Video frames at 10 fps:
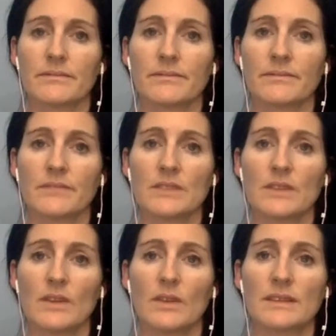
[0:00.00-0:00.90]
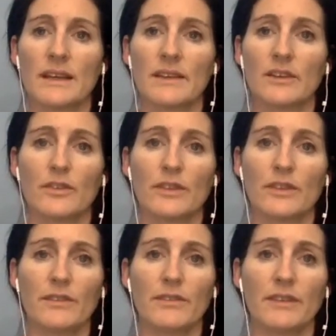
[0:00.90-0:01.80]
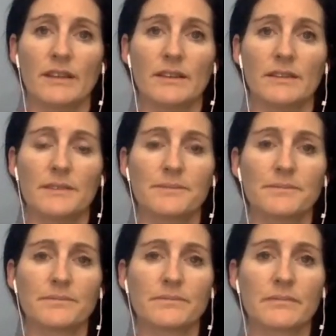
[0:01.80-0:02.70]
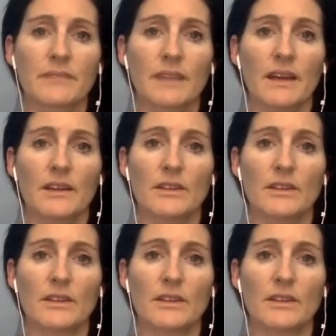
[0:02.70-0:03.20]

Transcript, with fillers: Just notice how your feet feel how your